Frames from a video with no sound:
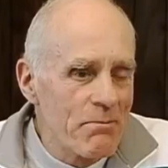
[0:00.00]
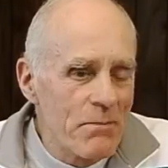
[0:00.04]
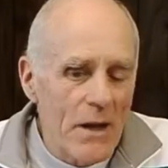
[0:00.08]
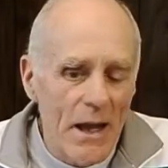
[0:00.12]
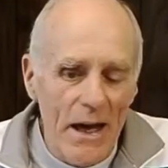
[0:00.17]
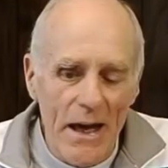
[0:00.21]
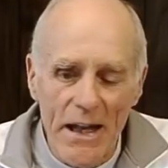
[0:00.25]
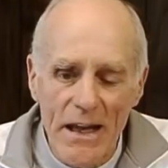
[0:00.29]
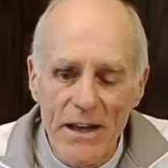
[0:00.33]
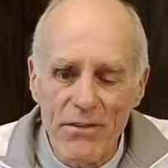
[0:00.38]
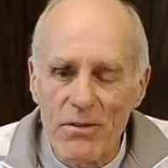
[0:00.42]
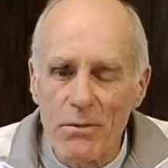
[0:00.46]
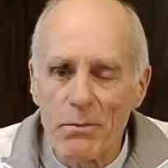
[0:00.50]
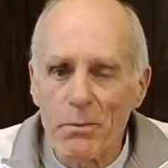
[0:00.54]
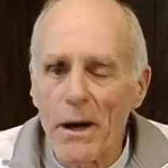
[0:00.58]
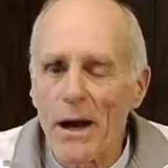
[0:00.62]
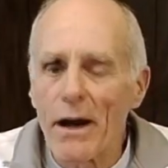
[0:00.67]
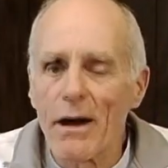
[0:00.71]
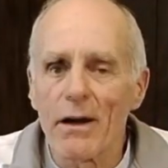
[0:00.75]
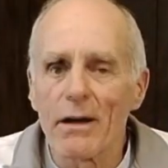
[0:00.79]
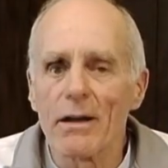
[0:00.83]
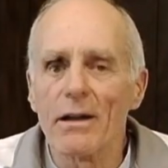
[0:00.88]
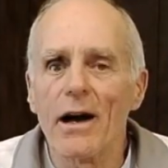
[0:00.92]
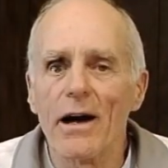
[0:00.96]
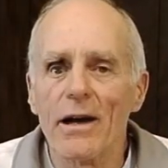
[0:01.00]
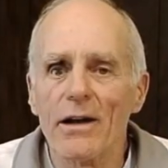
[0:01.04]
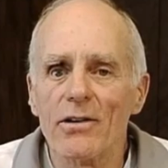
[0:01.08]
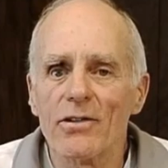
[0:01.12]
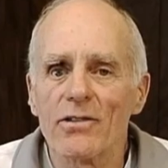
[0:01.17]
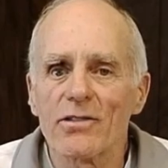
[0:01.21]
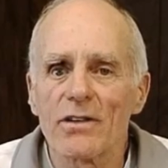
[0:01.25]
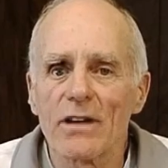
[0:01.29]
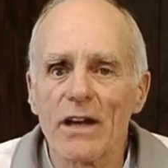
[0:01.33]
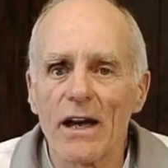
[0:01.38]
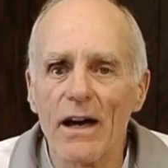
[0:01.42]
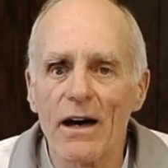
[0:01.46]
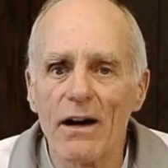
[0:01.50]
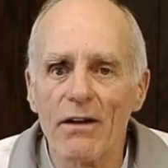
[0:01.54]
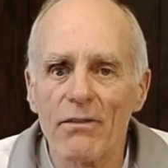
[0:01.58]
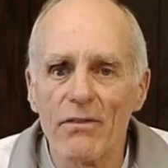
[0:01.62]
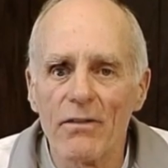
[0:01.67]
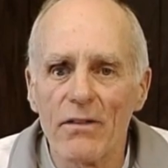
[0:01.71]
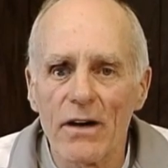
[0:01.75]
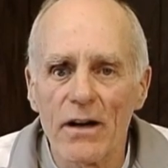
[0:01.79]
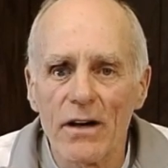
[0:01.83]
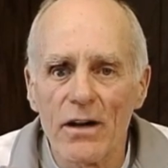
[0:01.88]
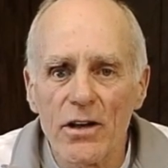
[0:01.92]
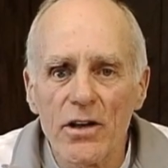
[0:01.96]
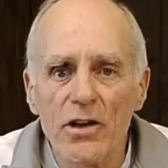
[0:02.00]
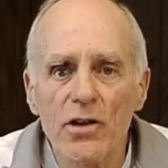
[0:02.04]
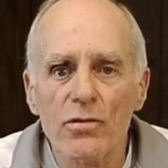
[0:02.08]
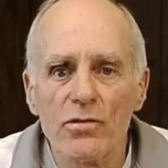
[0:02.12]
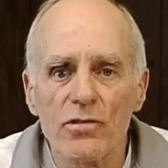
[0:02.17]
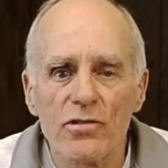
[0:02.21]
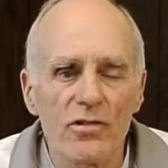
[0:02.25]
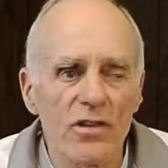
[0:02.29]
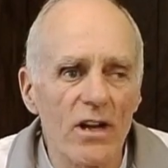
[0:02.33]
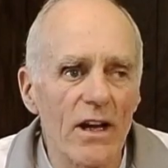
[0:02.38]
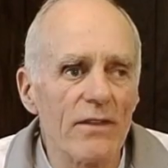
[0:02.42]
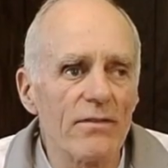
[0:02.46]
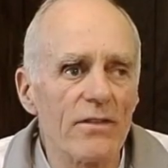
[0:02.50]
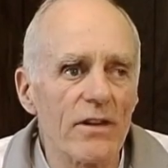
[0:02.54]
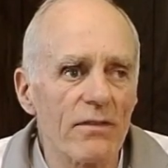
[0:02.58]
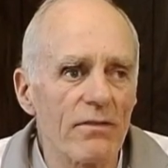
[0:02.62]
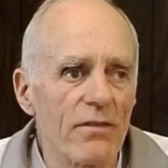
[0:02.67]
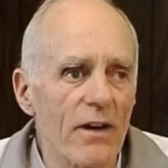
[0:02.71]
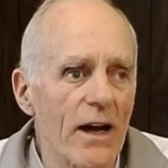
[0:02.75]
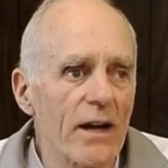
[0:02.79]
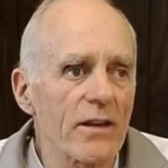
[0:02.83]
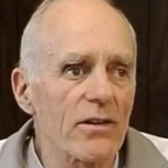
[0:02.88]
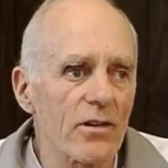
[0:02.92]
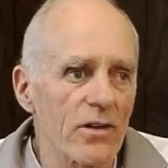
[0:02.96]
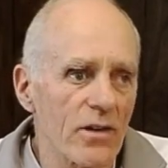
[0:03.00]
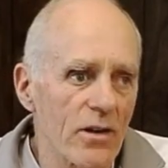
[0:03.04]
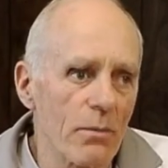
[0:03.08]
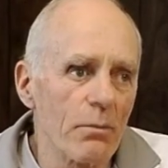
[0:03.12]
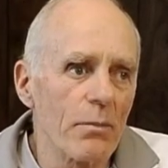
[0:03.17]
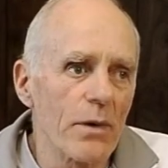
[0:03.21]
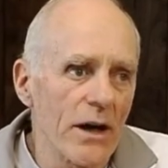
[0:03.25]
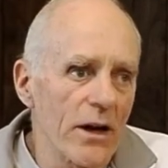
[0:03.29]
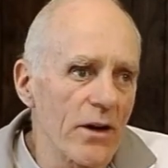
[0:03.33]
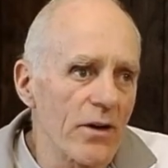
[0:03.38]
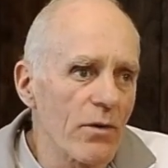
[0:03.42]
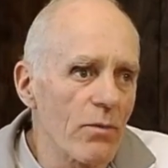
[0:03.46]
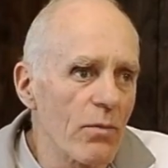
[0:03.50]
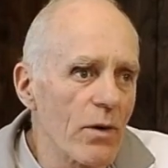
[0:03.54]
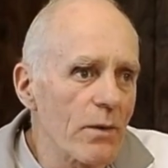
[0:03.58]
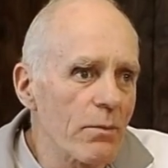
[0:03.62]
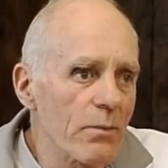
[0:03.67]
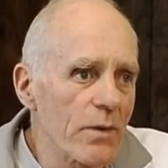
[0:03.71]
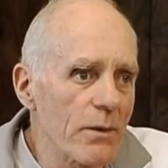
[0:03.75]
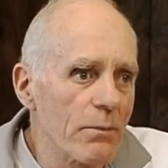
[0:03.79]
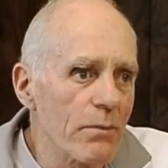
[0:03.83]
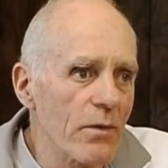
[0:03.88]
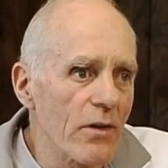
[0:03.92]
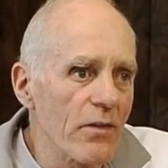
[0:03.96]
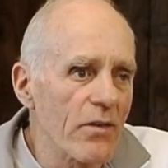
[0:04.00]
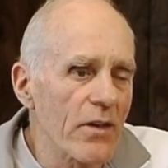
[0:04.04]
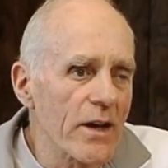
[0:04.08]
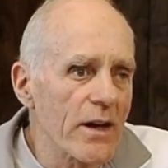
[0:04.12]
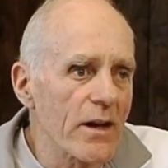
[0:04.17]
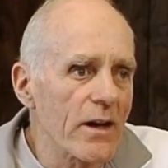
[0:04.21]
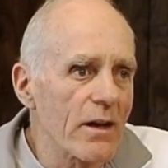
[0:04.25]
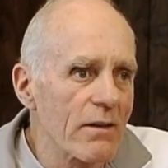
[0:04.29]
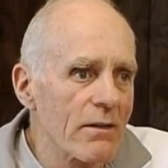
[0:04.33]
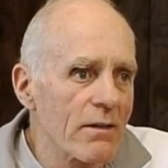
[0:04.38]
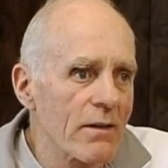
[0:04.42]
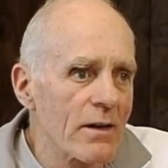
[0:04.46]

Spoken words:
And even paragliders have a huge safety factor compared to what people think,